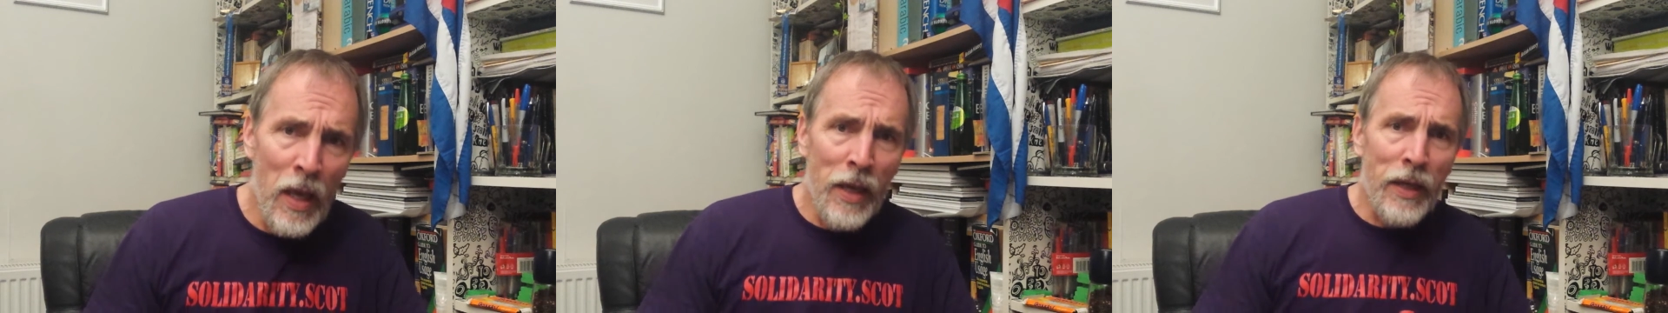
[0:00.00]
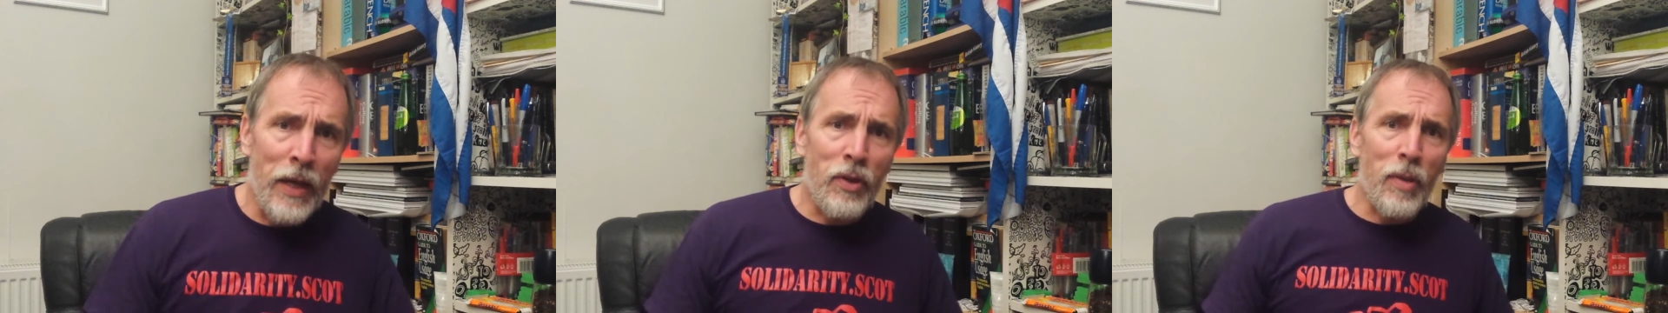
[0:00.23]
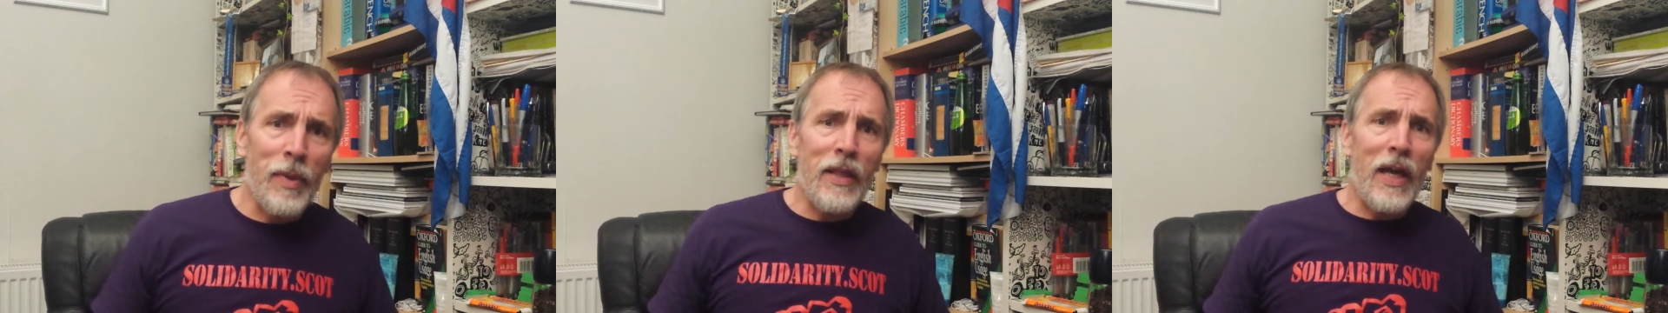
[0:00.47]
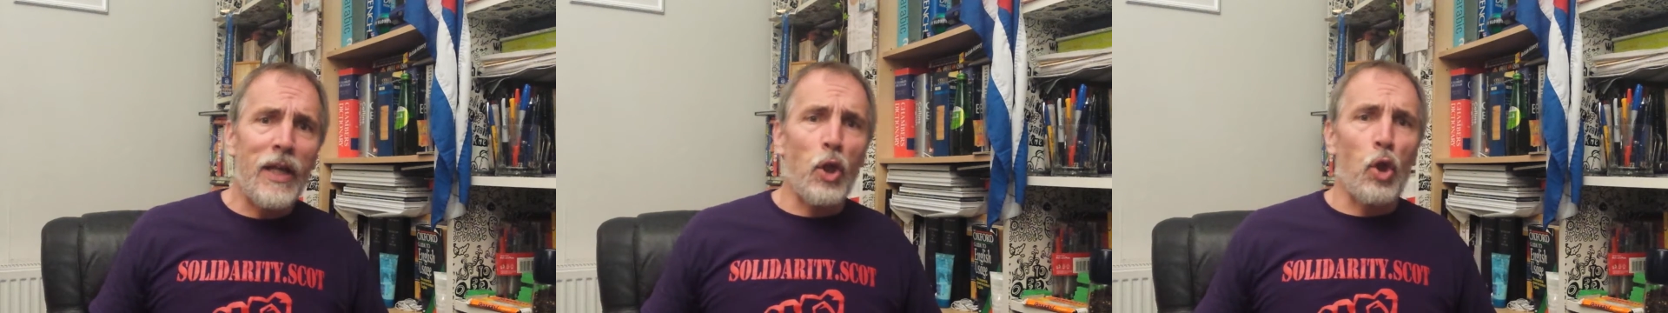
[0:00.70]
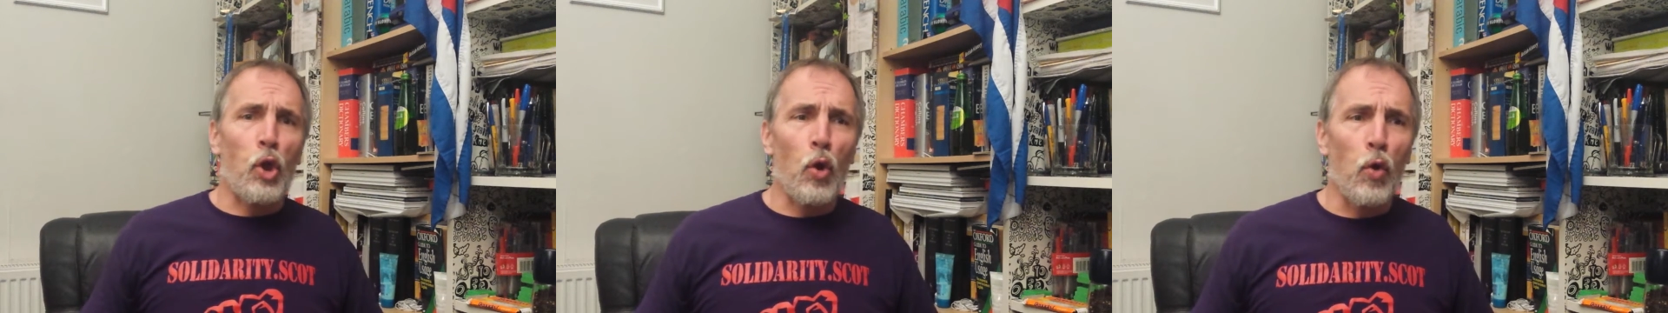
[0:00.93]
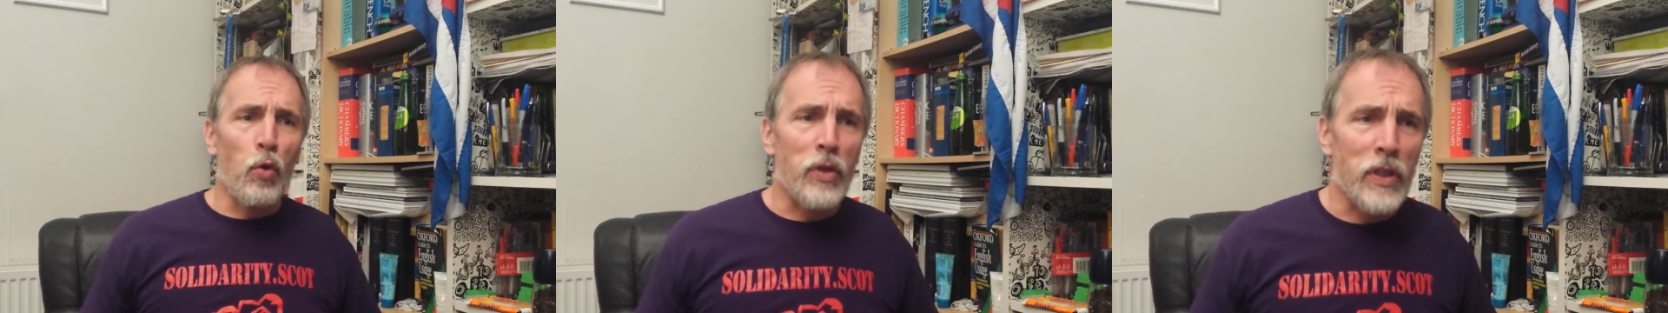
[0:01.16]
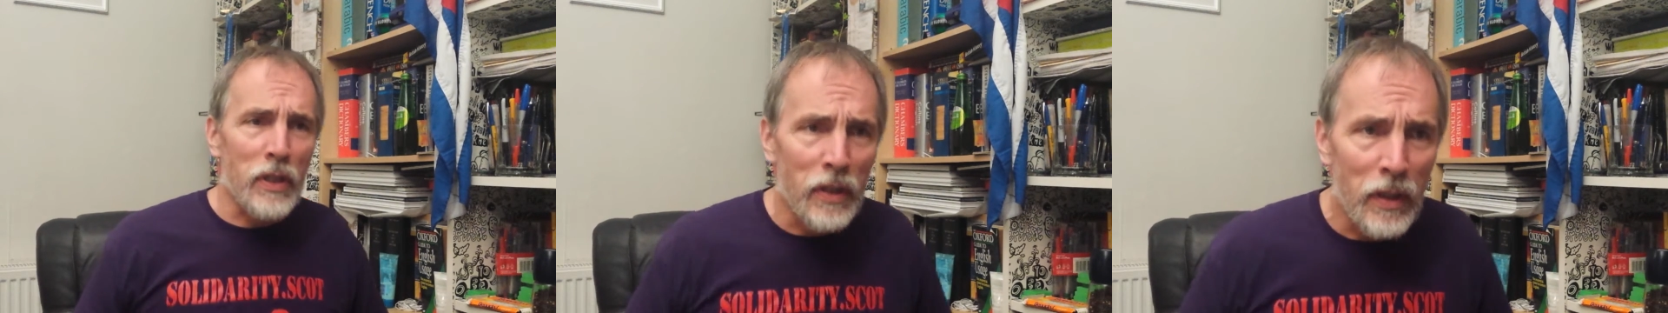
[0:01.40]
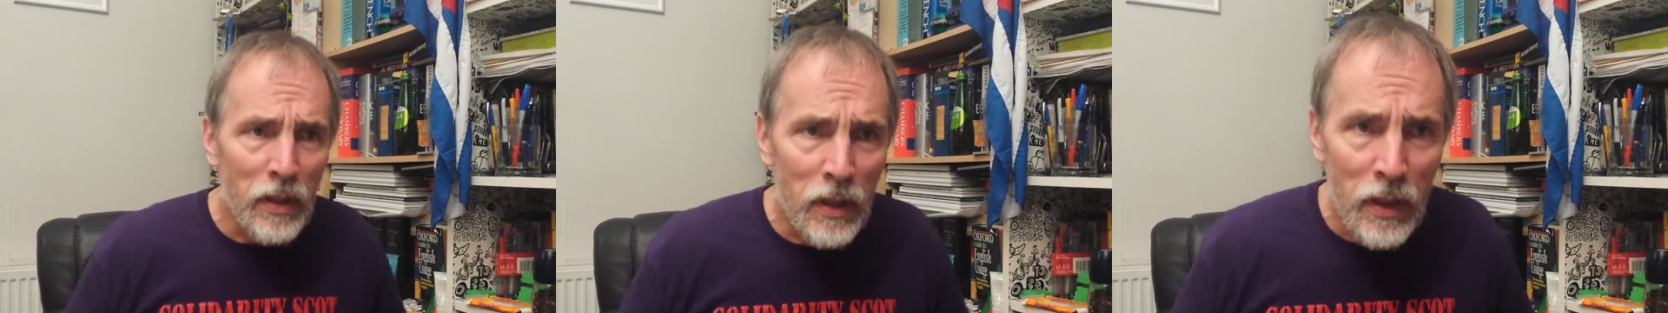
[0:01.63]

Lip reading: Now, to me, that just shows